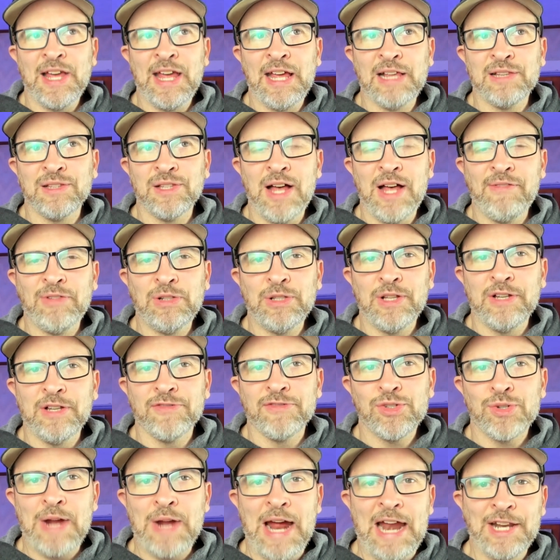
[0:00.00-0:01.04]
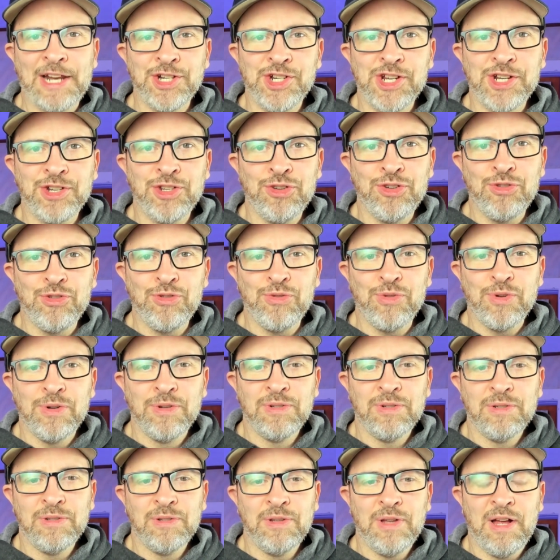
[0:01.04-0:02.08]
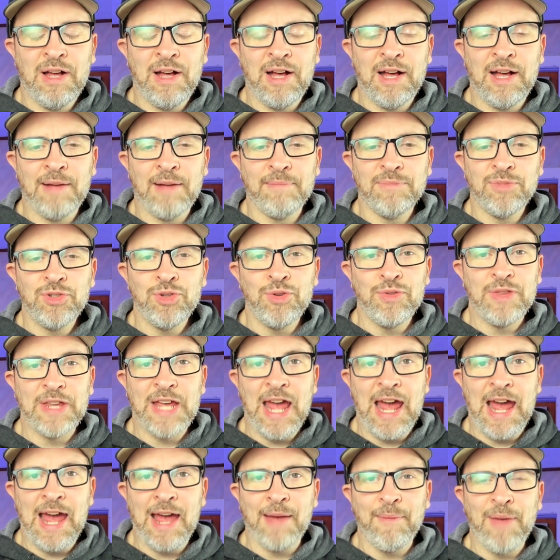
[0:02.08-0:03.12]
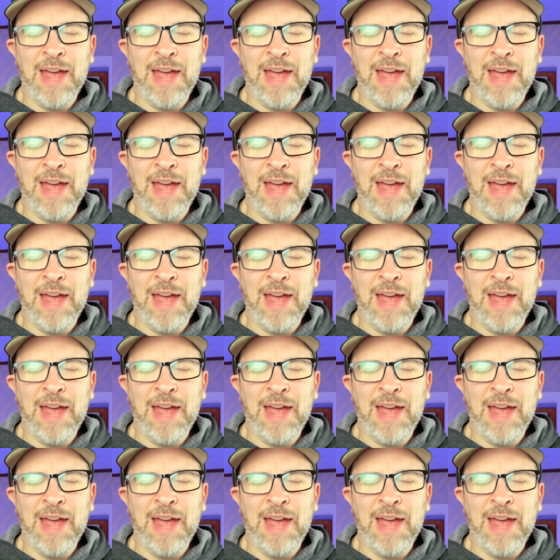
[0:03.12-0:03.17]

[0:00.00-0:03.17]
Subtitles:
a level of strategy to the game.